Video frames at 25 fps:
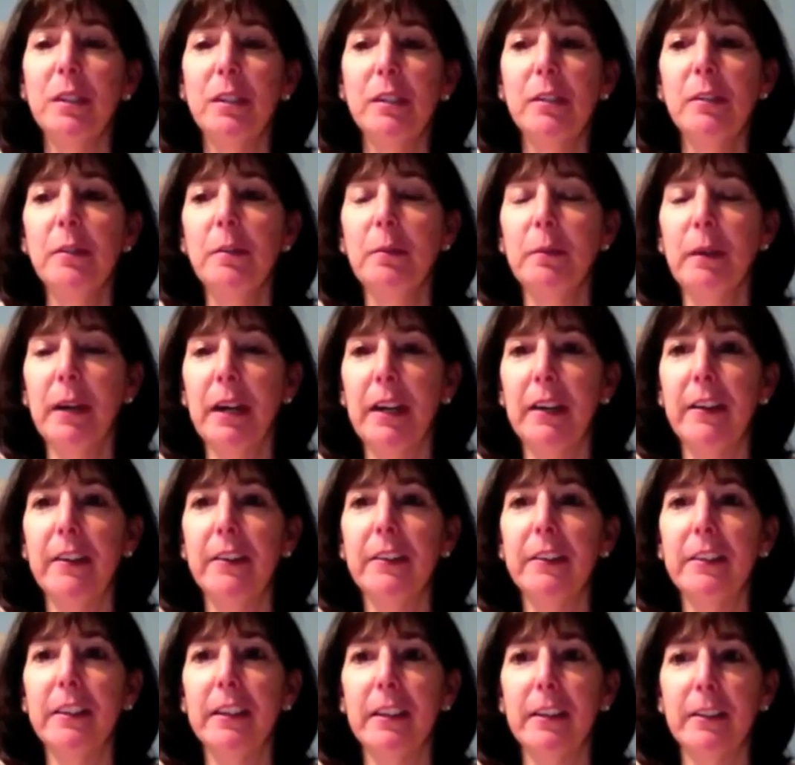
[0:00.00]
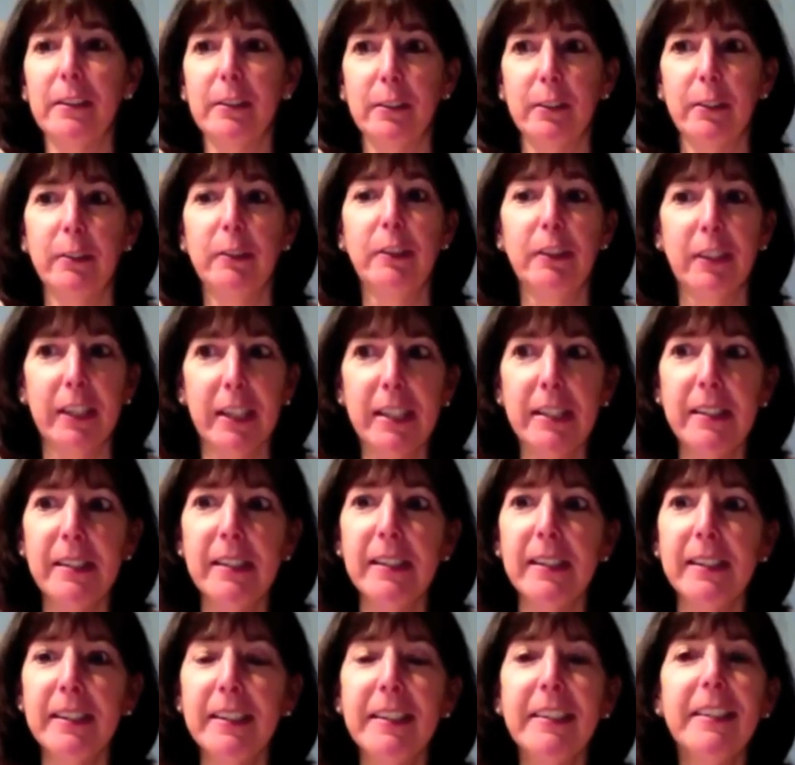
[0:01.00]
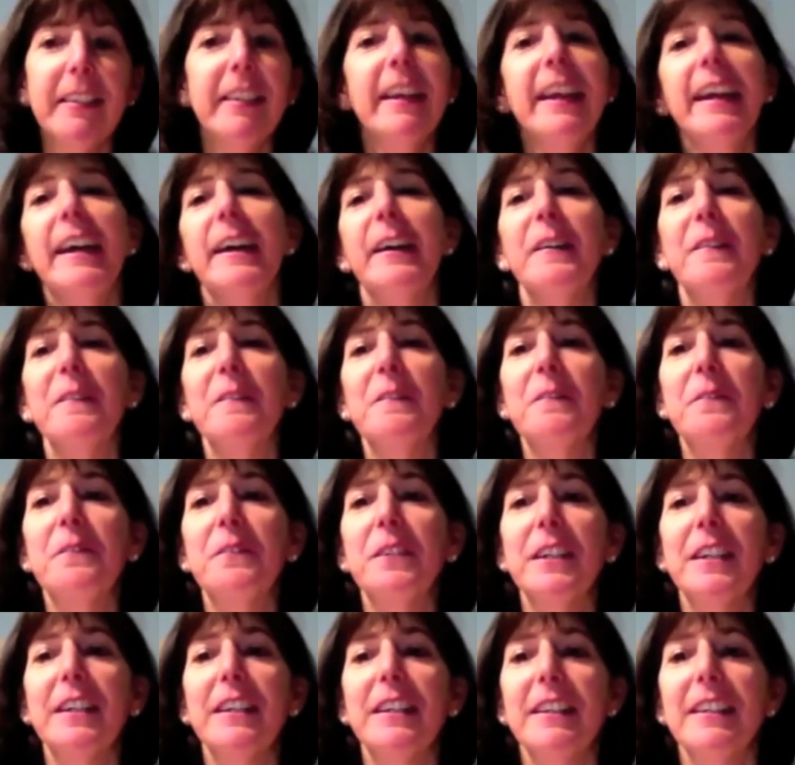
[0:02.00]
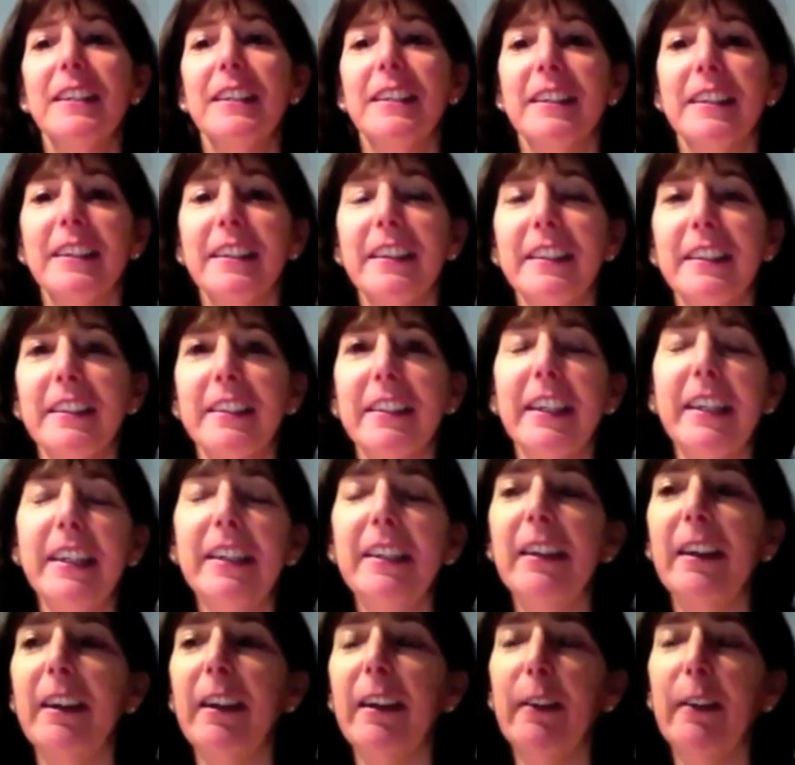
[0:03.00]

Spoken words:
in a while, I'll go crazy and have like a